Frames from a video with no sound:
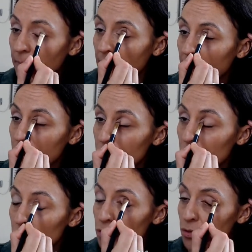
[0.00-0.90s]

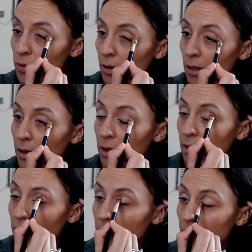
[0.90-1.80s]
neutral
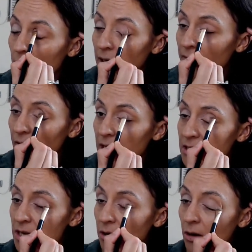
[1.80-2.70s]
kind of
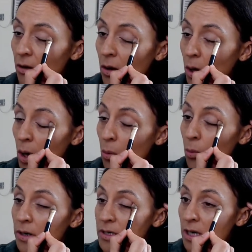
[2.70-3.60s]
eyeshadow,
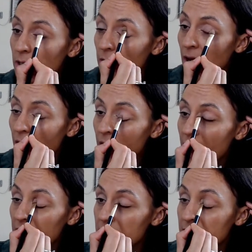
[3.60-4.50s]
which
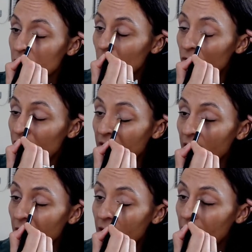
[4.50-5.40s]
so
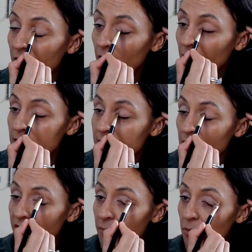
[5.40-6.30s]
far clients that
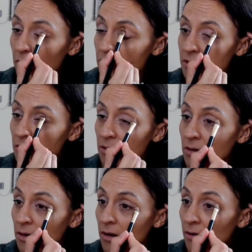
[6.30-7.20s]
I've put onto
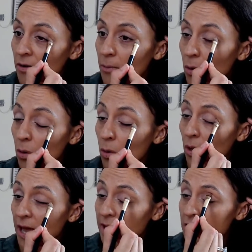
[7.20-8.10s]
from all
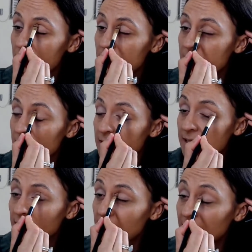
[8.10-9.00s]
ages and
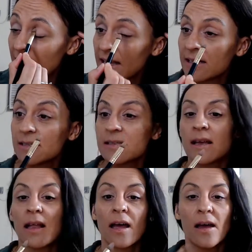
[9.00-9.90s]
skin colours
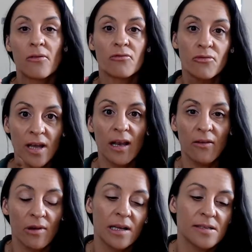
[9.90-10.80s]
really
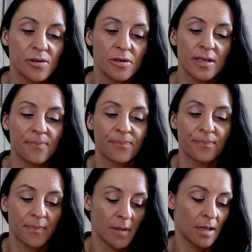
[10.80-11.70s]
suit it.
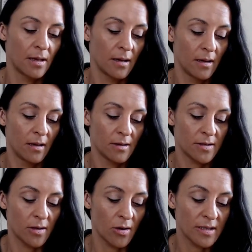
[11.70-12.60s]

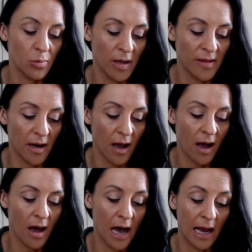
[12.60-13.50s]
So it's one that I
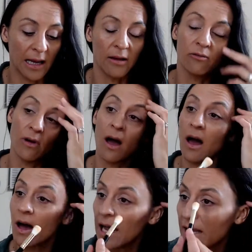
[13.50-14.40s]
highly
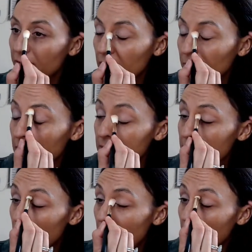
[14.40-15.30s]
recommend to
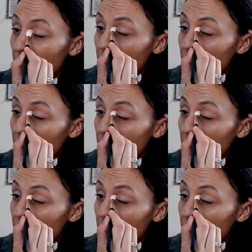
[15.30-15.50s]
buy.